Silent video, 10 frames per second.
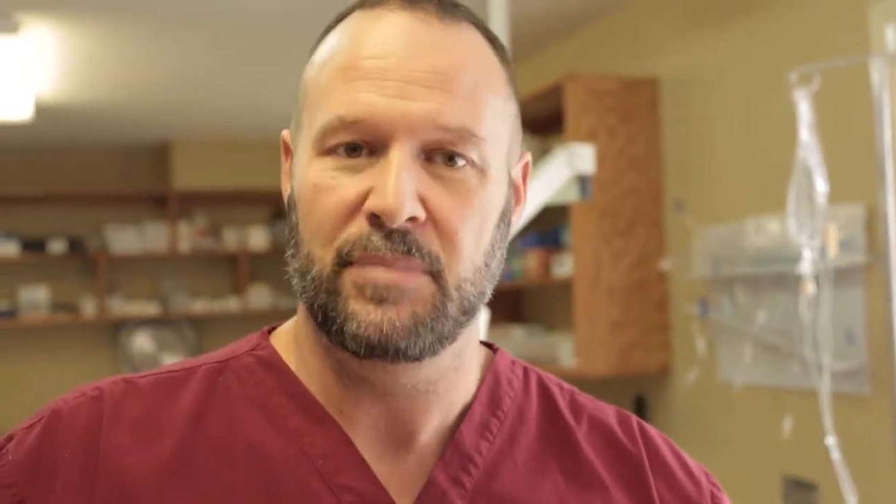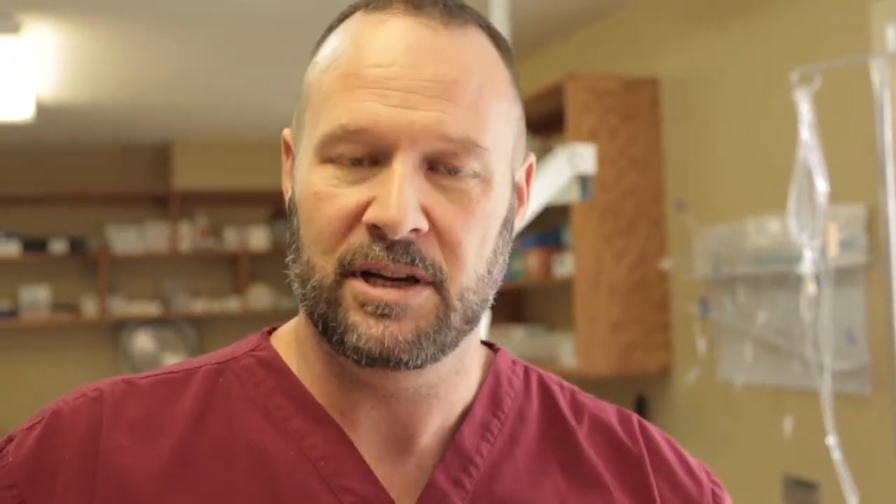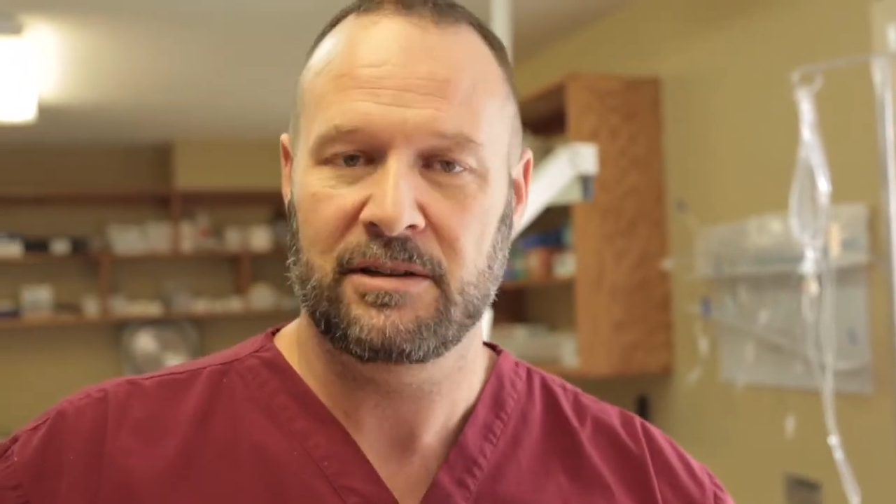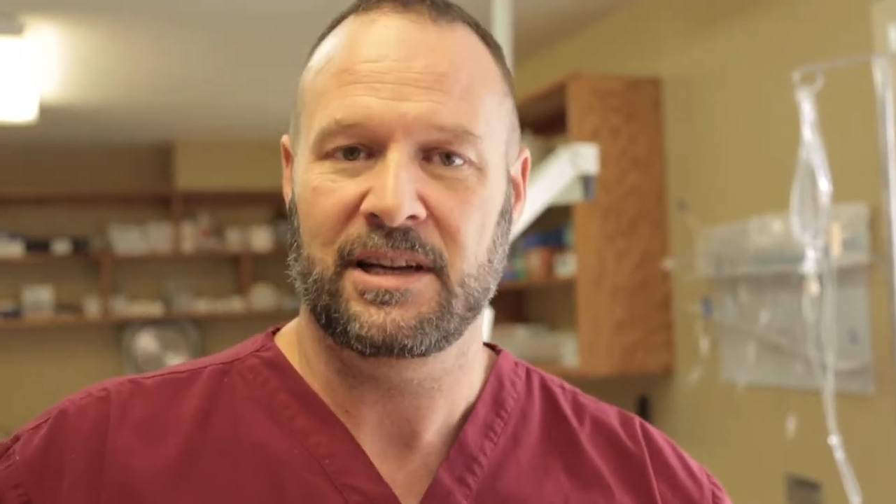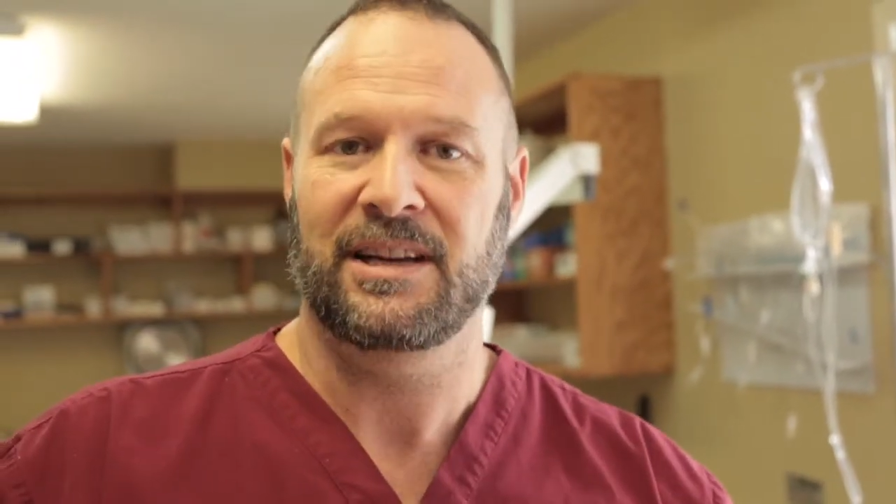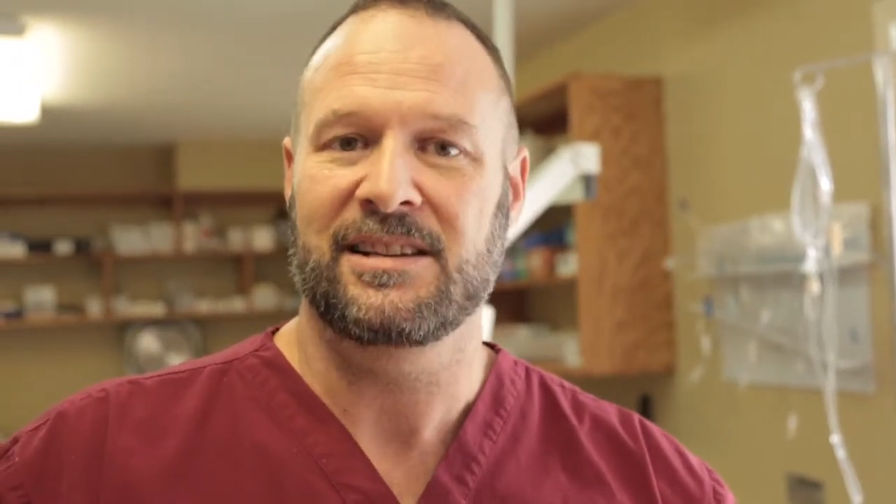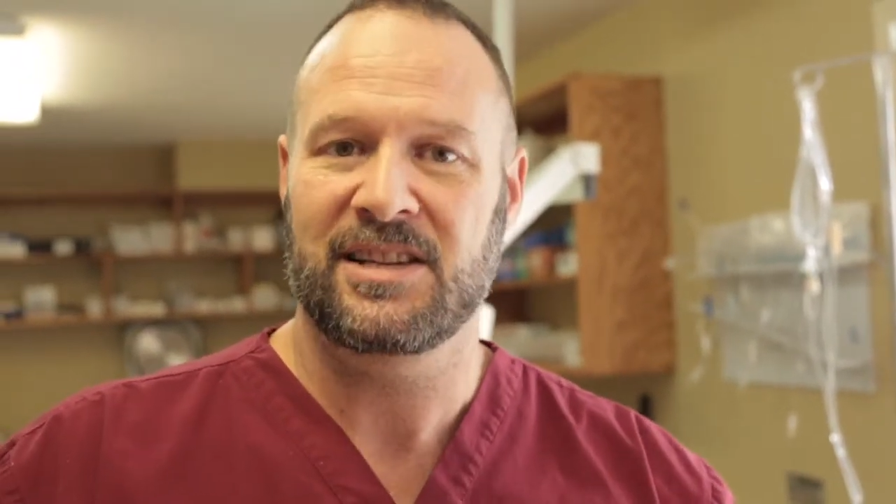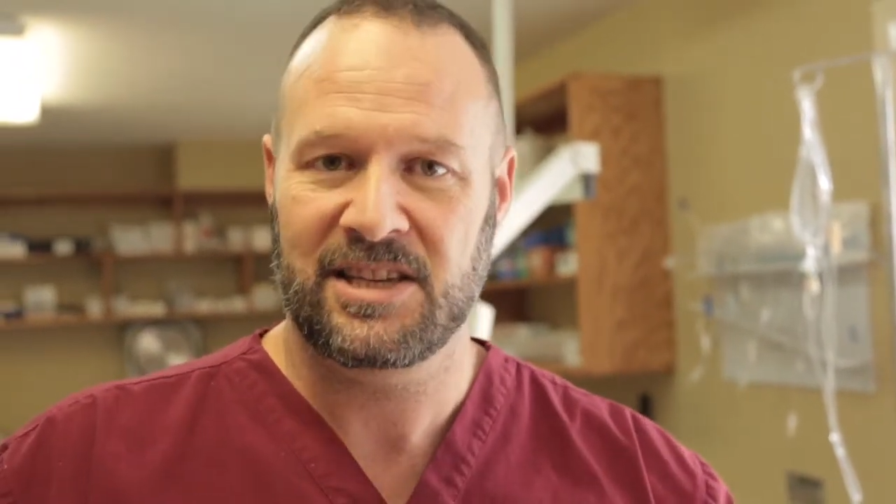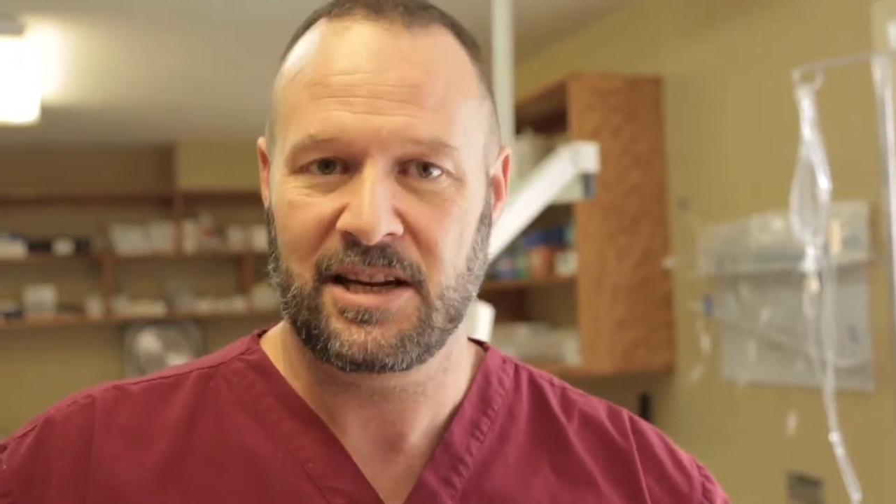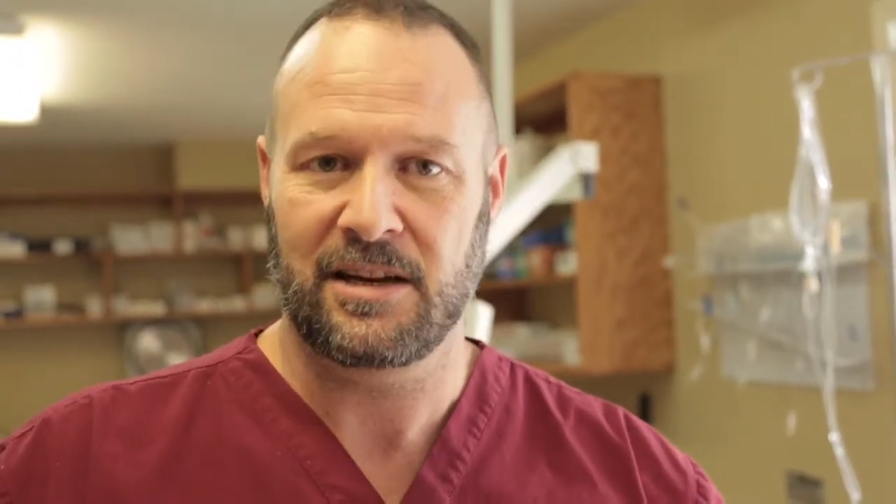building
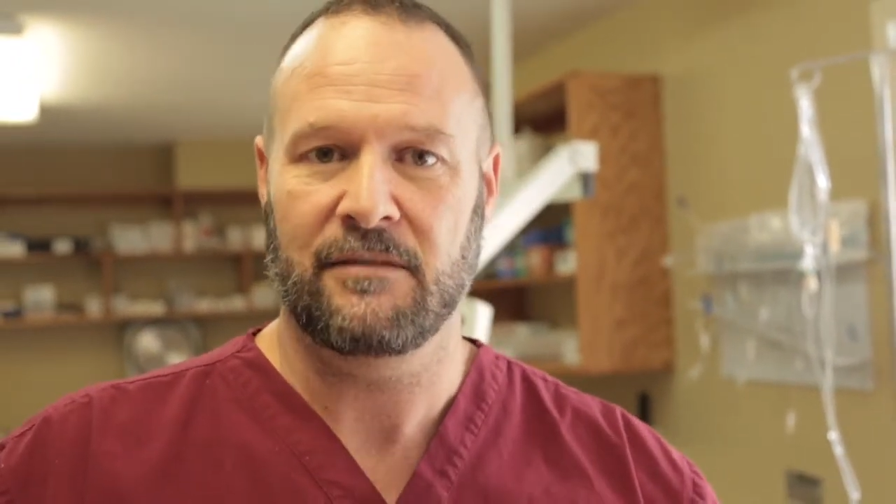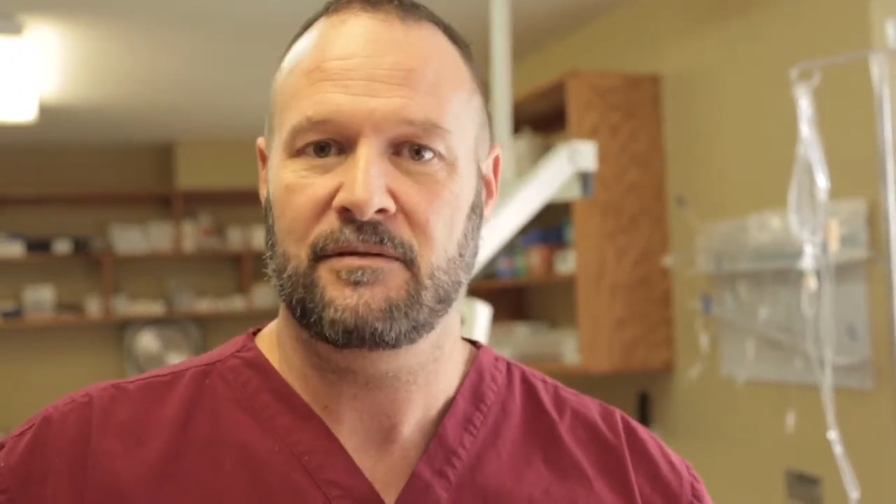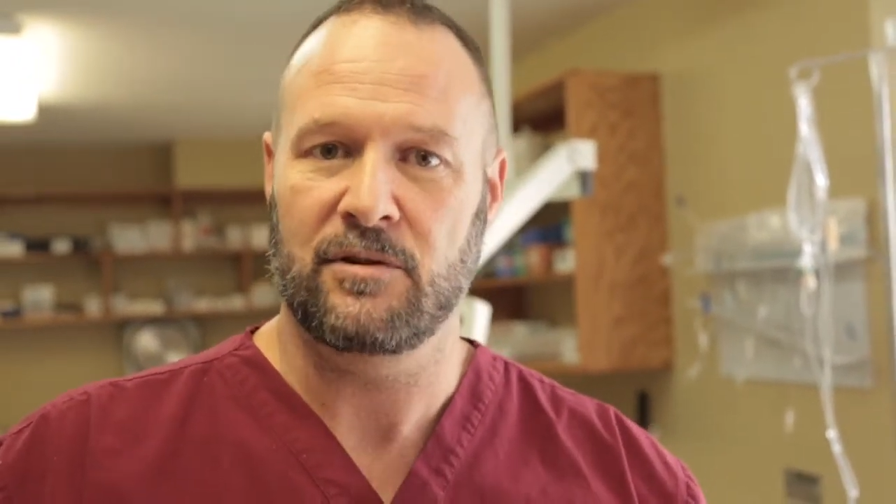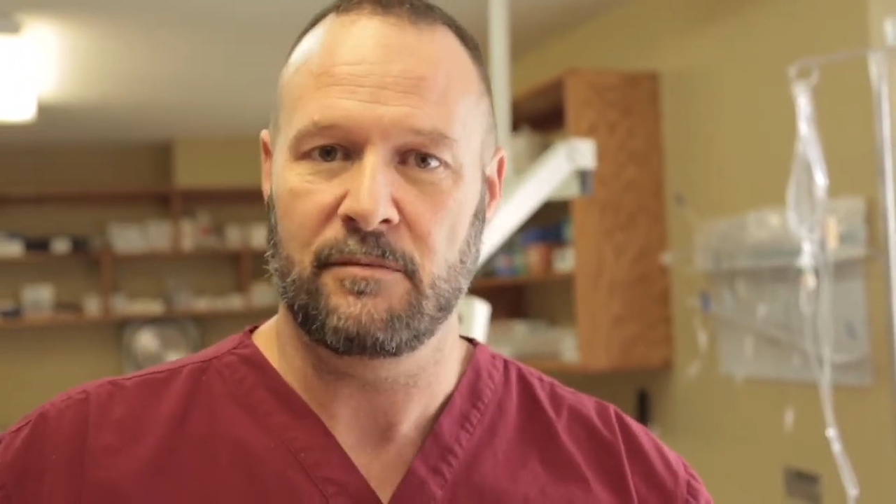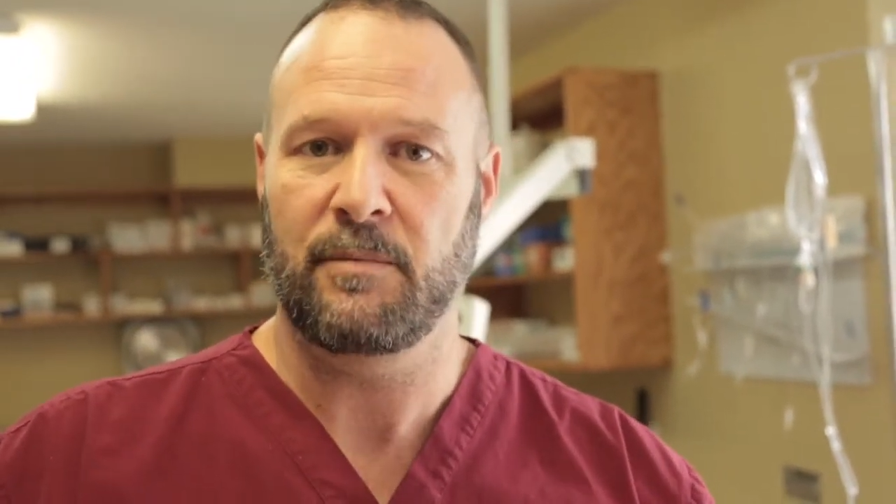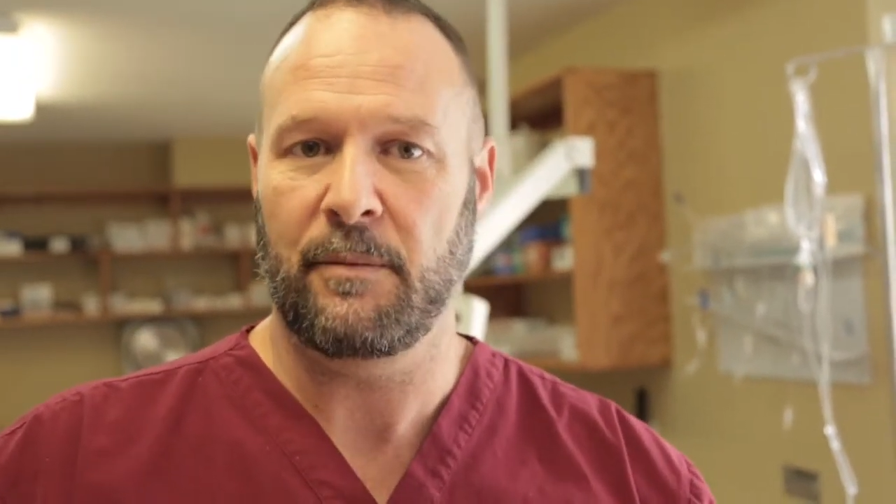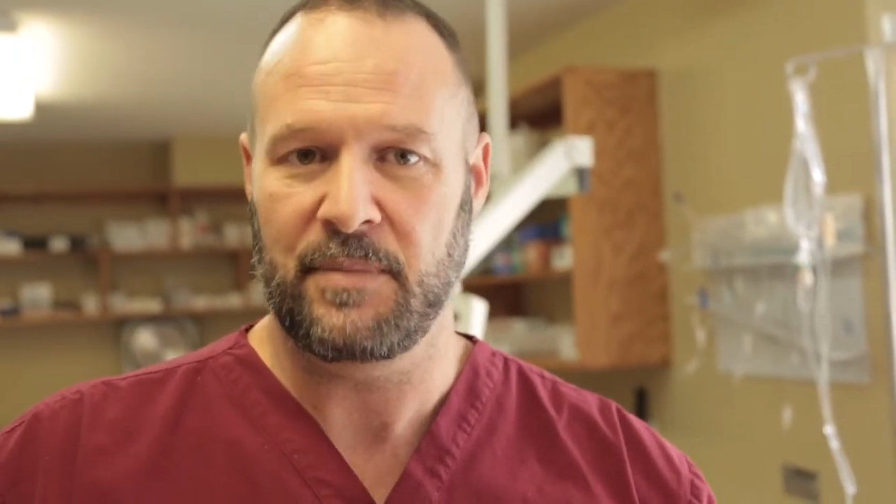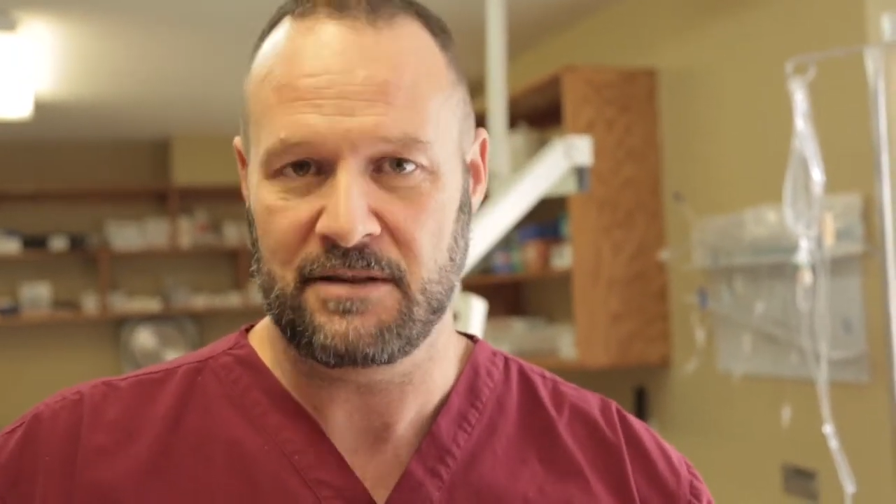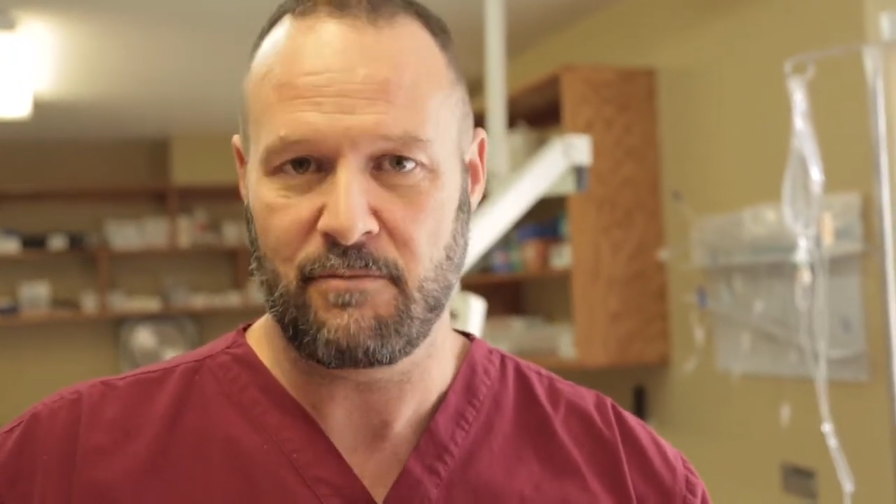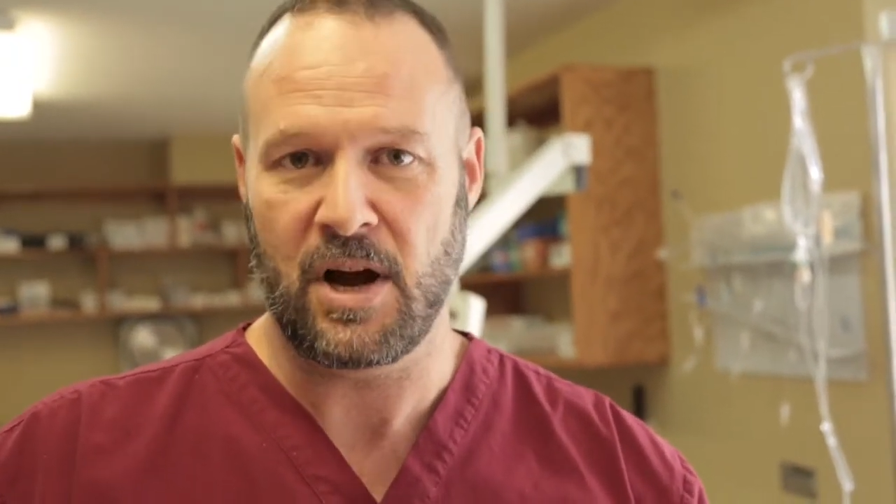incentive to the
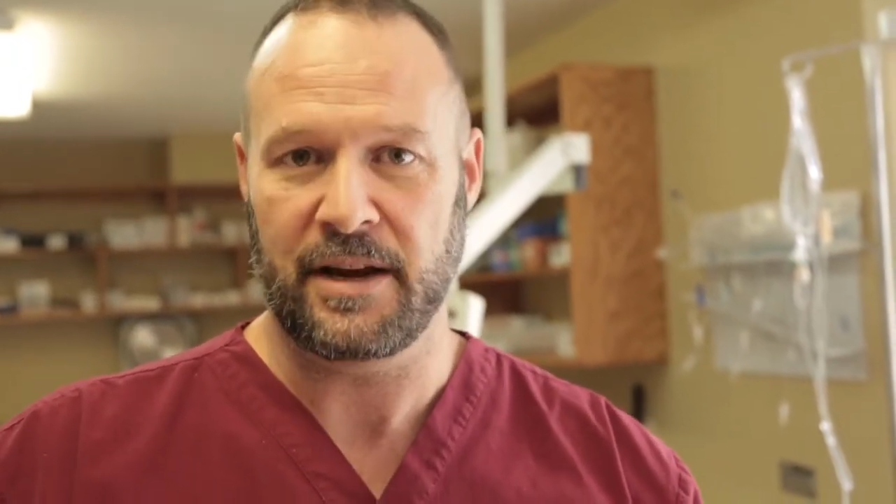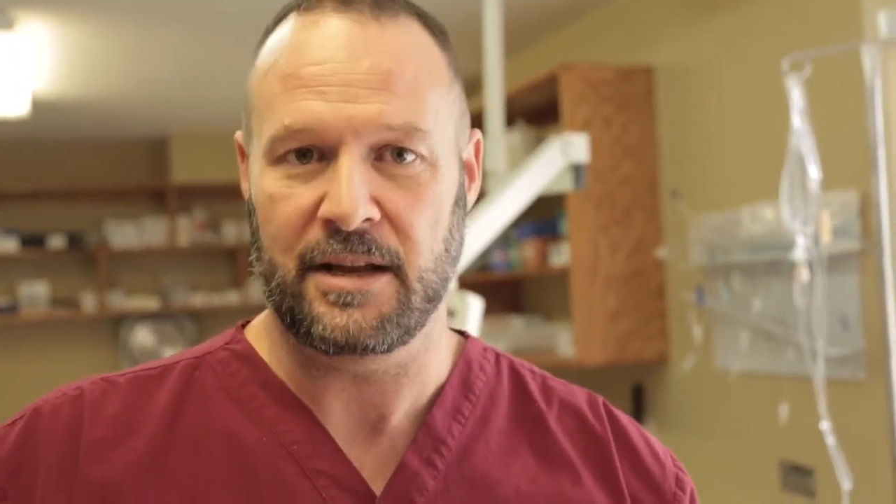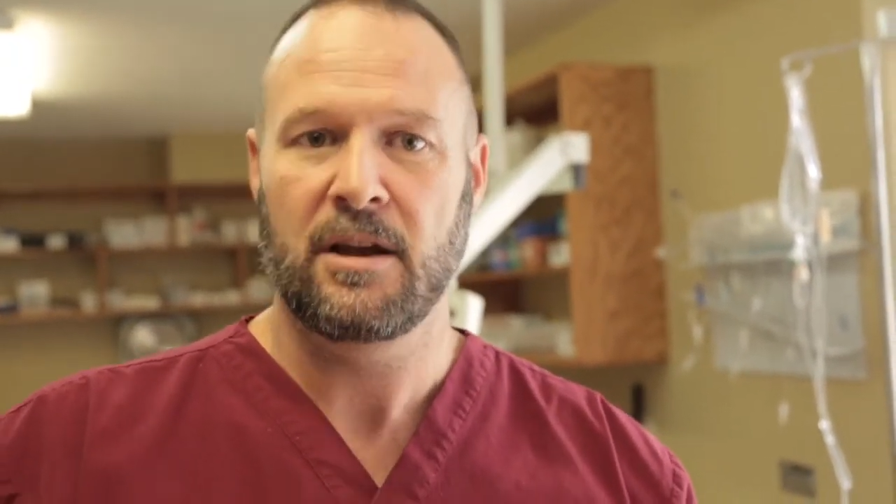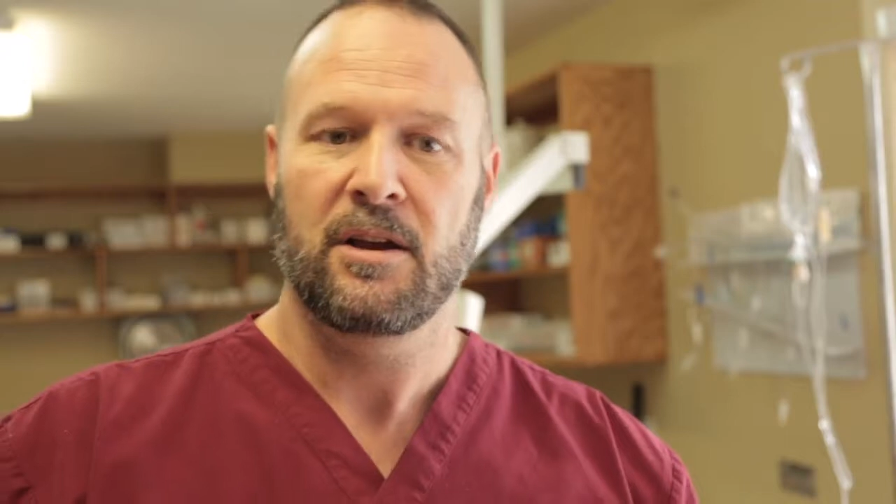puppy's body.